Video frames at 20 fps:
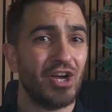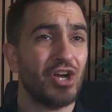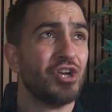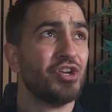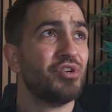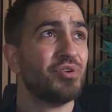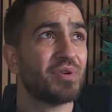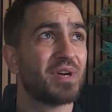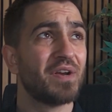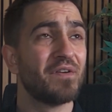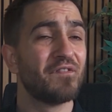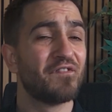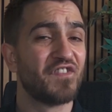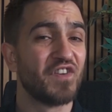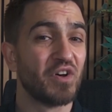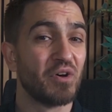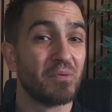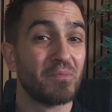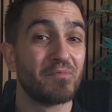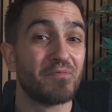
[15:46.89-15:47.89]
you can
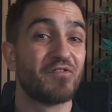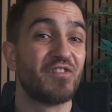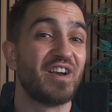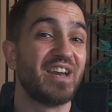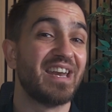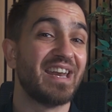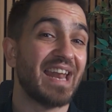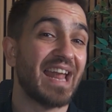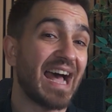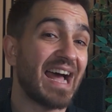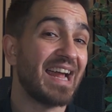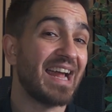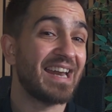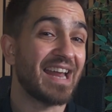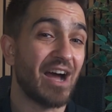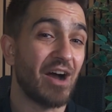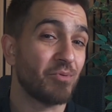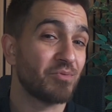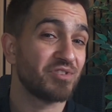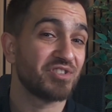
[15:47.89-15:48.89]
film for 9
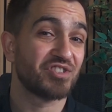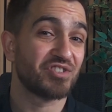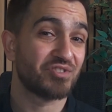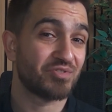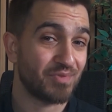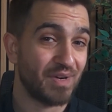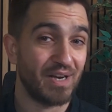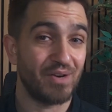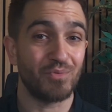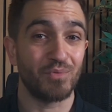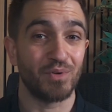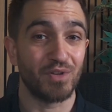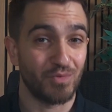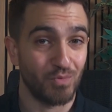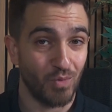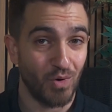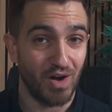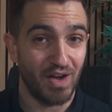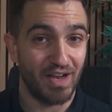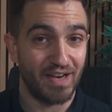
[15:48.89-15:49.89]
hours straight with
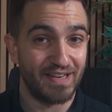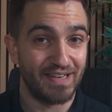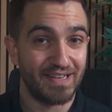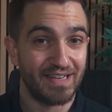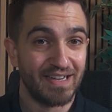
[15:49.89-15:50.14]
one,